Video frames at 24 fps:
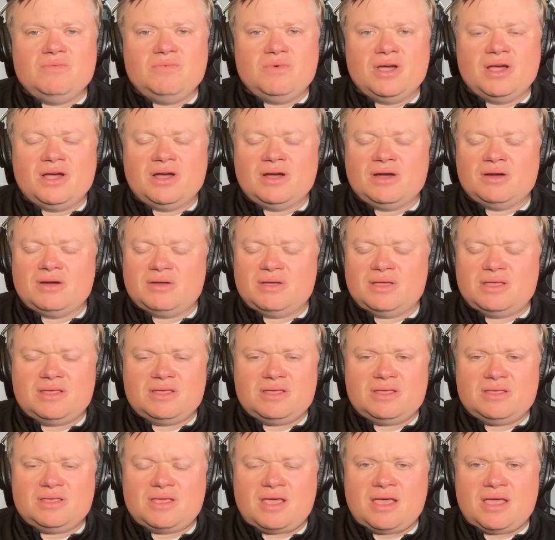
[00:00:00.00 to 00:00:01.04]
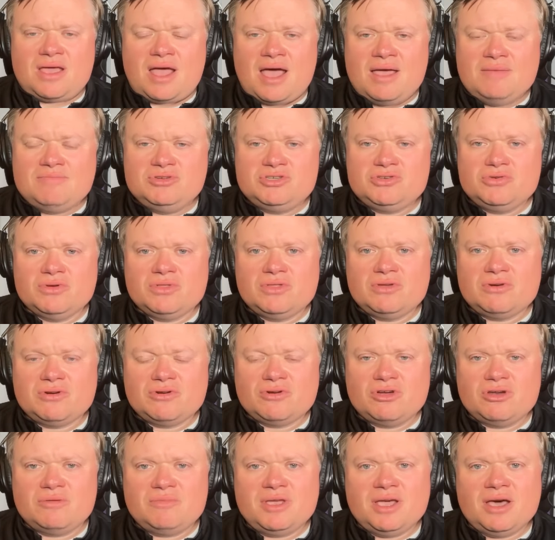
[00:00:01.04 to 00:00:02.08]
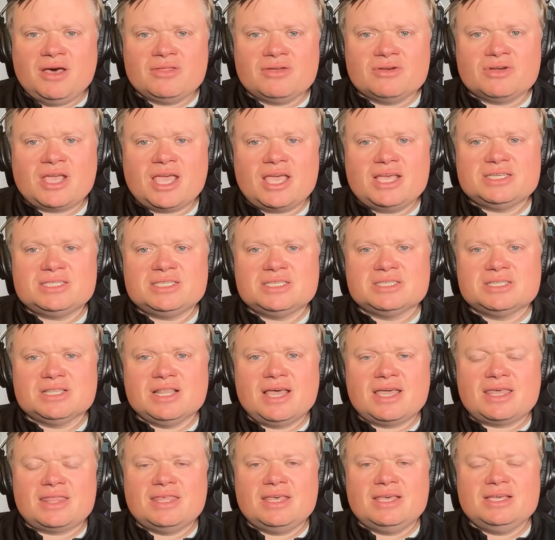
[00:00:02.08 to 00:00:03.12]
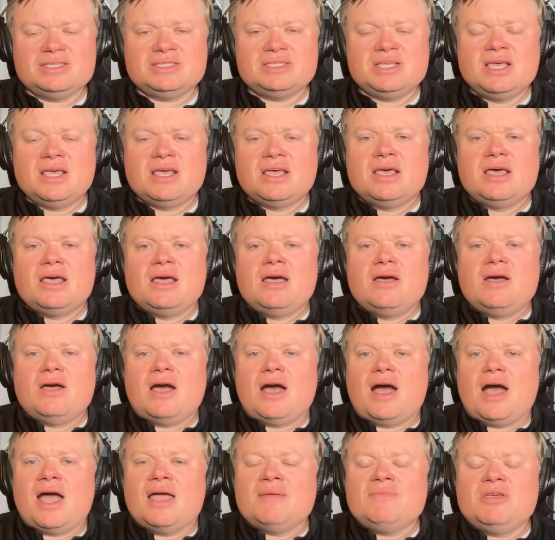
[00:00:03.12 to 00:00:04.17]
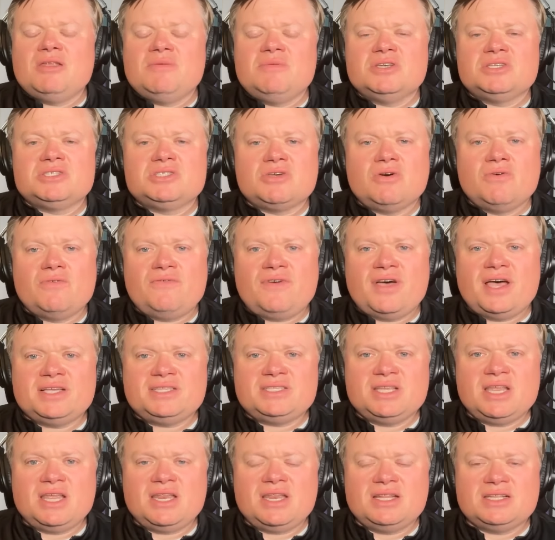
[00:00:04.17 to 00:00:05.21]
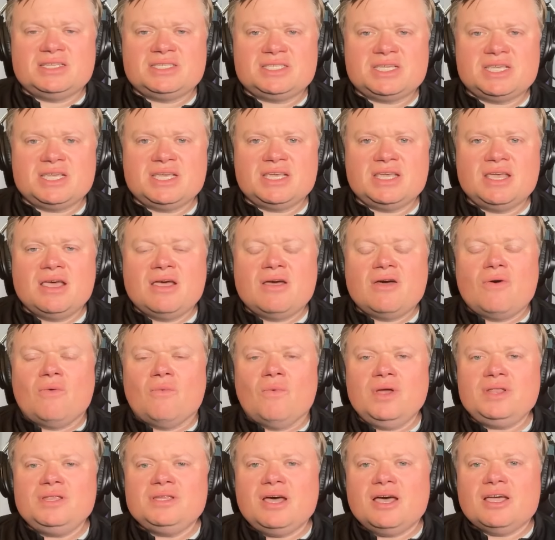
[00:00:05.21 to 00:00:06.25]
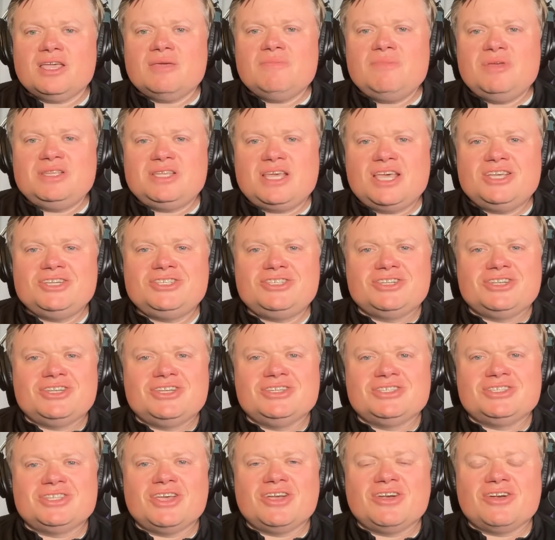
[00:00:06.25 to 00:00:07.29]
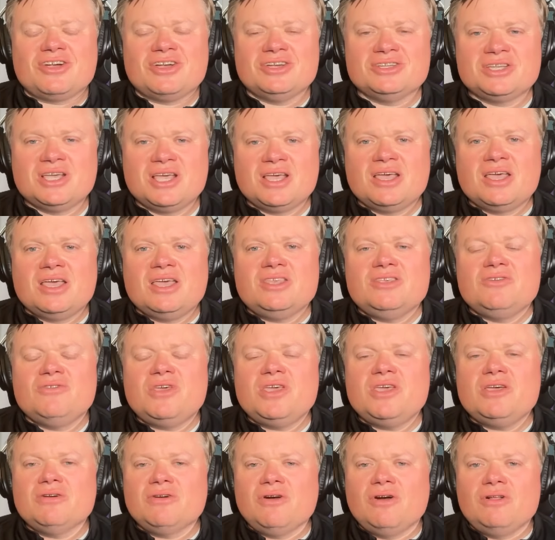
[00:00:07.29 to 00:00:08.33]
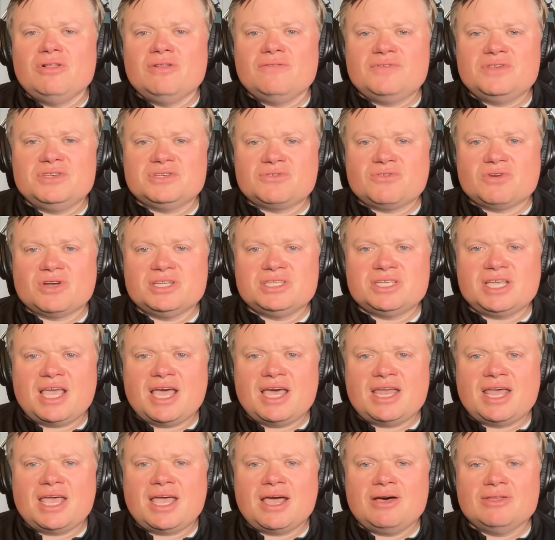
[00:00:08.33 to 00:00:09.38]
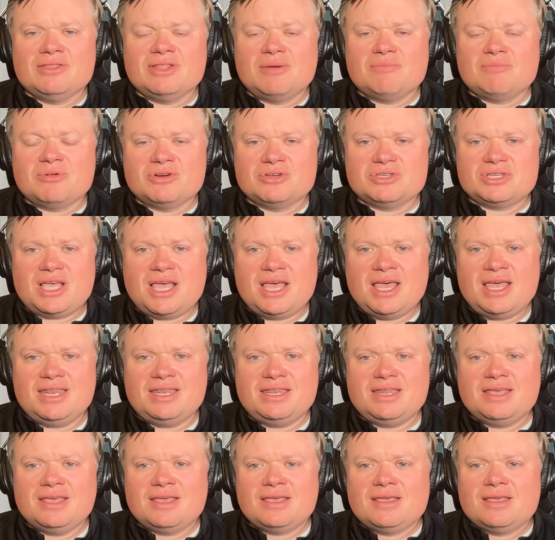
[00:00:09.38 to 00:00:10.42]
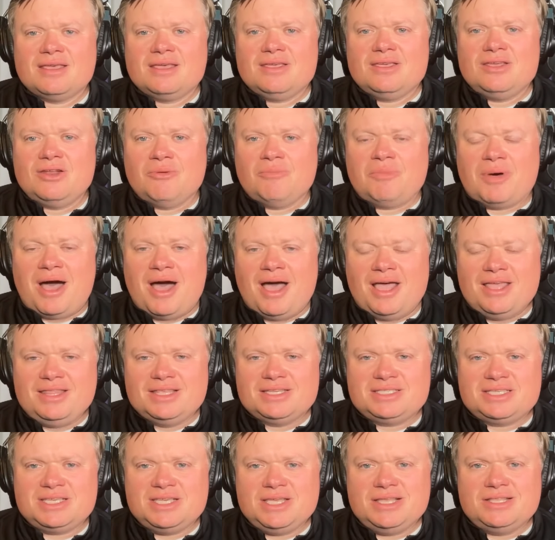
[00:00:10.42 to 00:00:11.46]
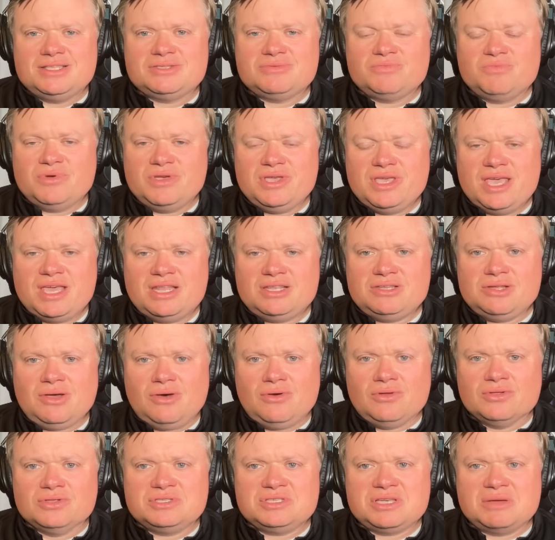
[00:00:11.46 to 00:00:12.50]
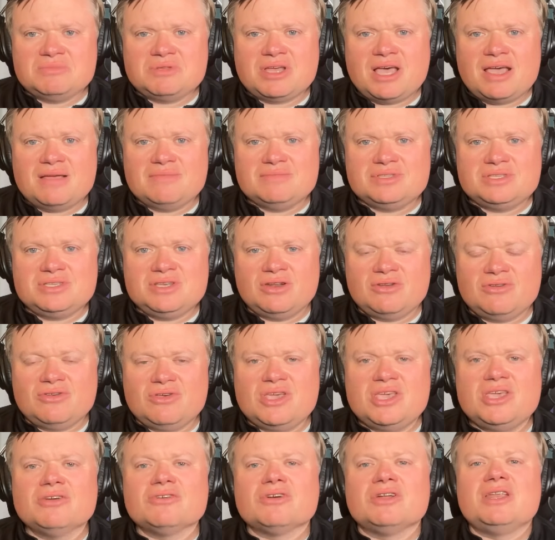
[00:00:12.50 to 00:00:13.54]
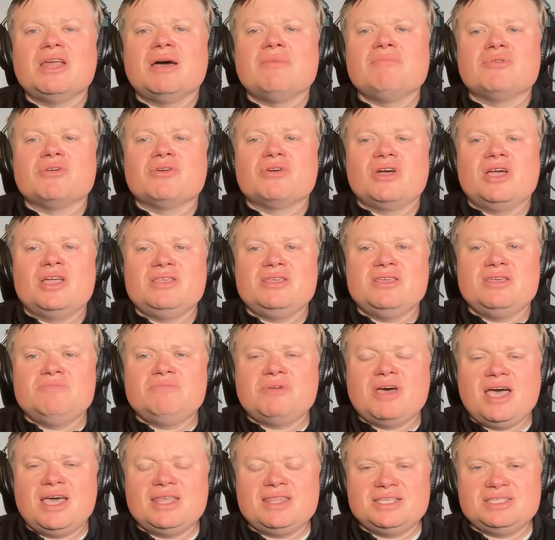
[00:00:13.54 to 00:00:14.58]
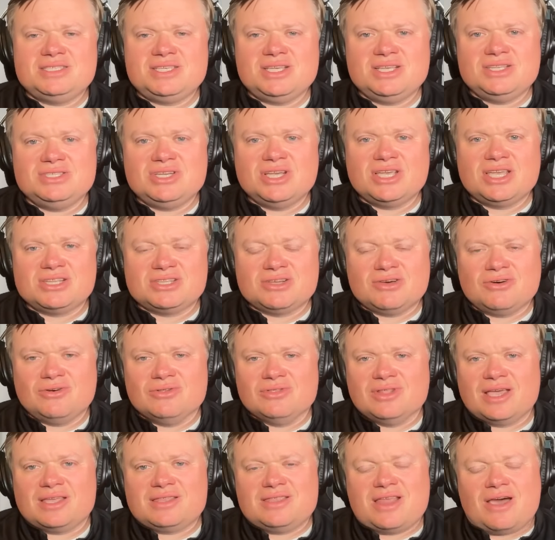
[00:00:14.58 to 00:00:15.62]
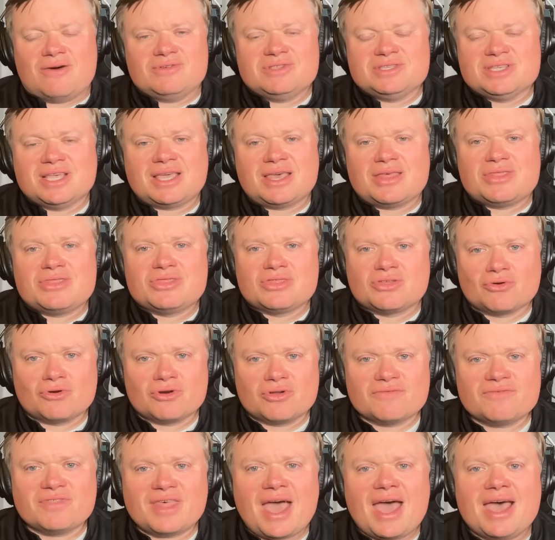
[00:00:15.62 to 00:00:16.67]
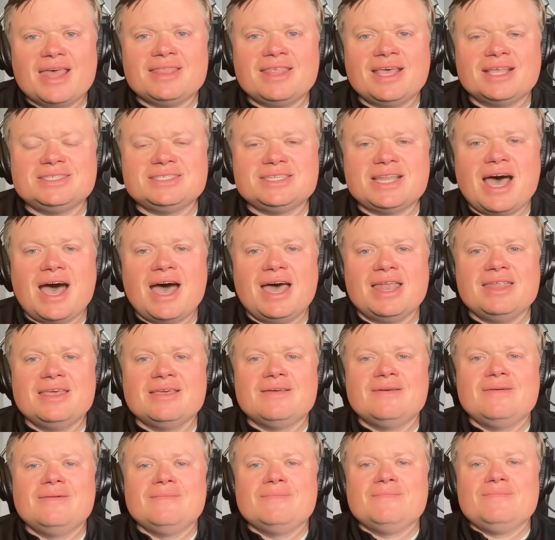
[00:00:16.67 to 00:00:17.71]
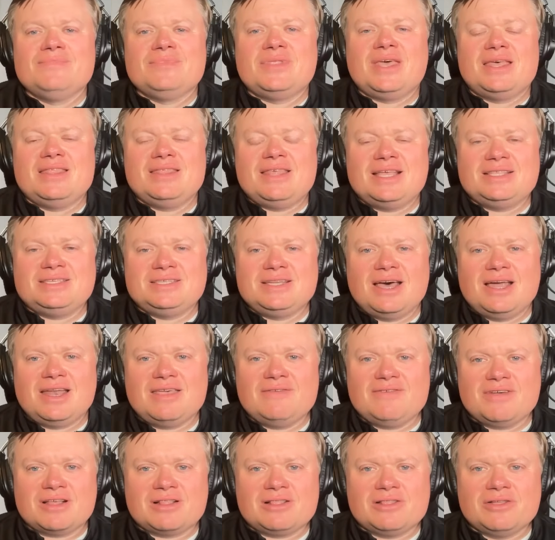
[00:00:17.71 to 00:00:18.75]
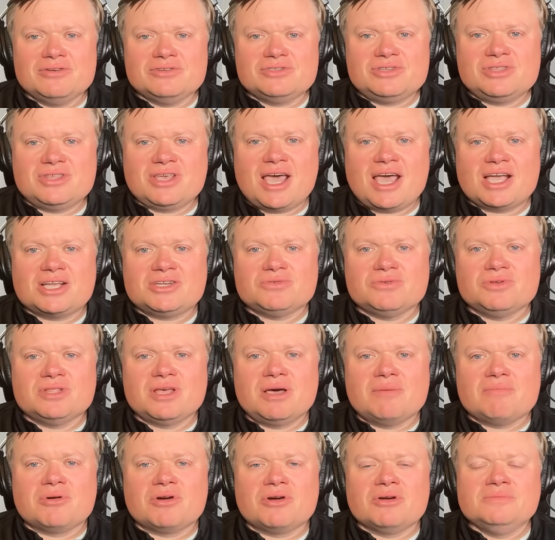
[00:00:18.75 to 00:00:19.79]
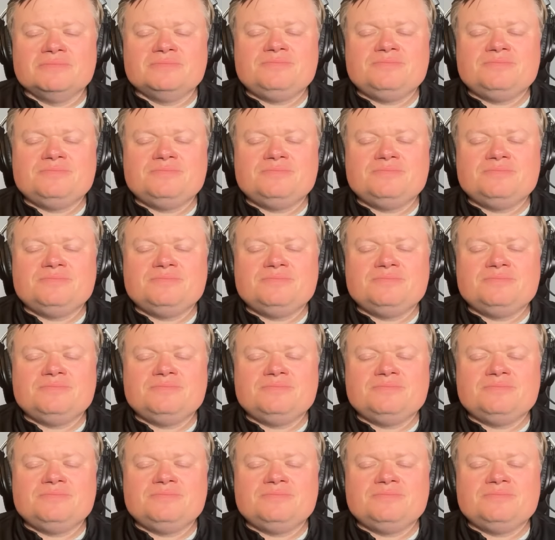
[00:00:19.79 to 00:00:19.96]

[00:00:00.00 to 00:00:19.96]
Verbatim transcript: where I'm sure there are going to be other cases like this. I'm going to be so fascinated to see what documentation is there because you hear all of these crazy NIL numbers and you know behind the scenes we get told sometimes you know you hear a number and you behind the scenes you get told like no, like a third of that. That's not that that's not even close to the actual number.